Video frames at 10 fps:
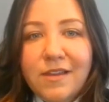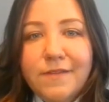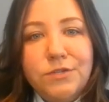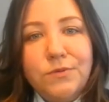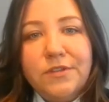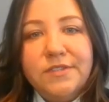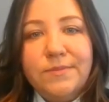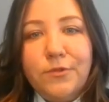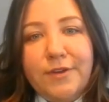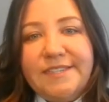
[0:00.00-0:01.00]
the individual's
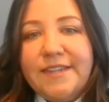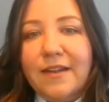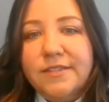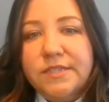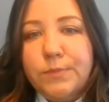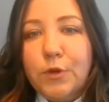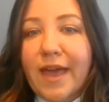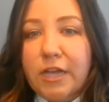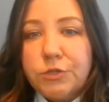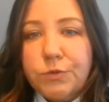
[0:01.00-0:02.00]
employee status is more
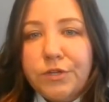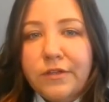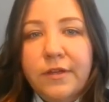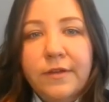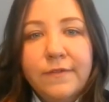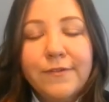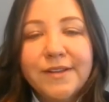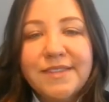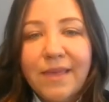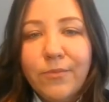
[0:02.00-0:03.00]
casual.
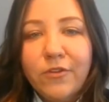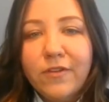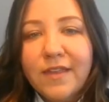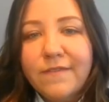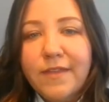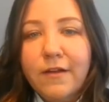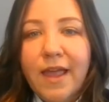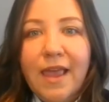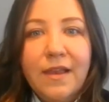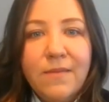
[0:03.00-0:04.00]
For example, if they're a
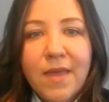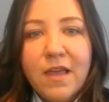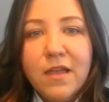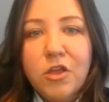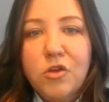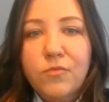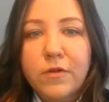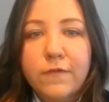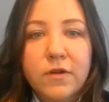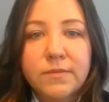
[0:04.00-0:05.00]
handyman who
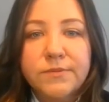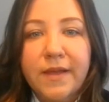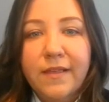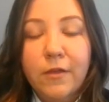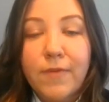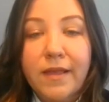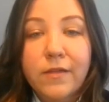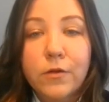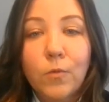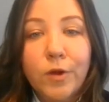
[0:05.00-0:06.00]
performs
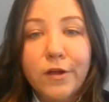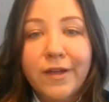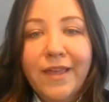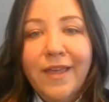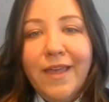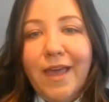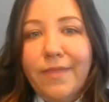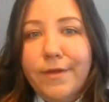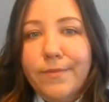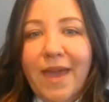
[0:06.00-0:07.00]
irregular work
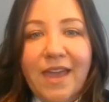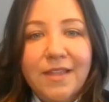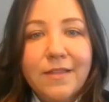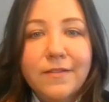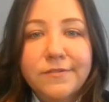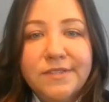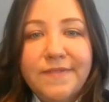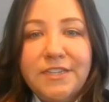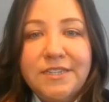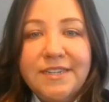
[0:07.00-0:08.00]
and they're paid at the close
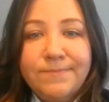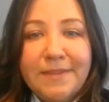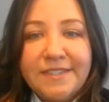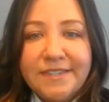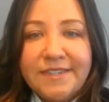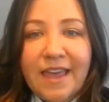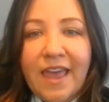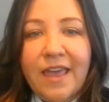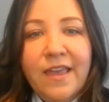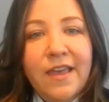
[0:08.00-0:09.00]
of each business
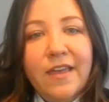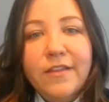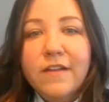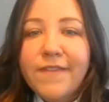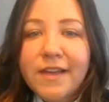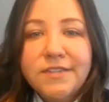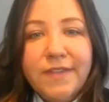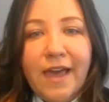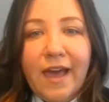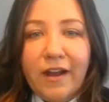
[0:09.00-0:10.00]
day, they're
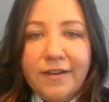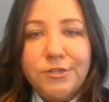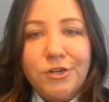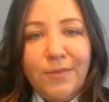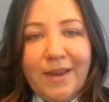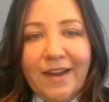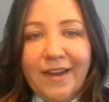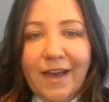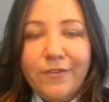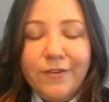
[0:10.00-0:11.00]
effectively hired and
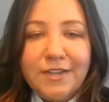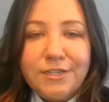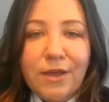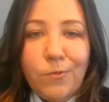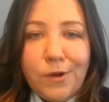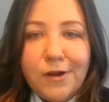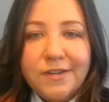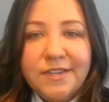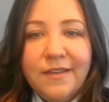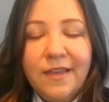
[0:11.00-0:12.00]
terminated after each day
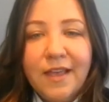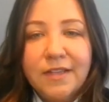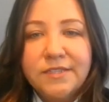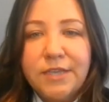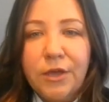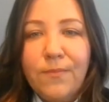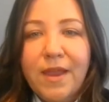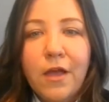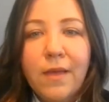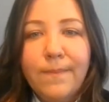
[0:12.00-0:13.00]
worked, and so
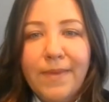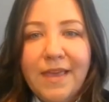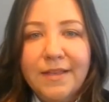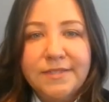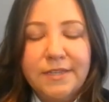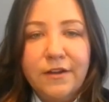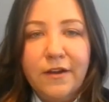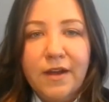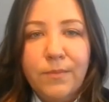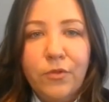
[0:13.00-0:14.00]
may not be
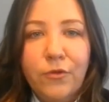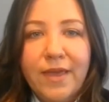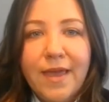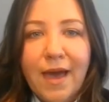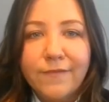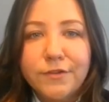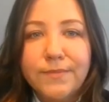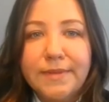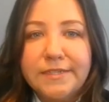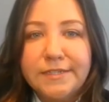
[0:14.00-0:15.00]
considered an employee
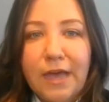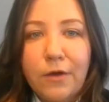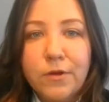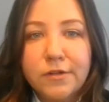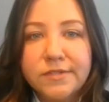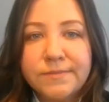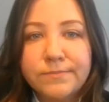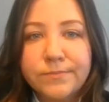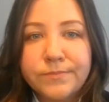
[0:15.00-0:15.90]
after business hours.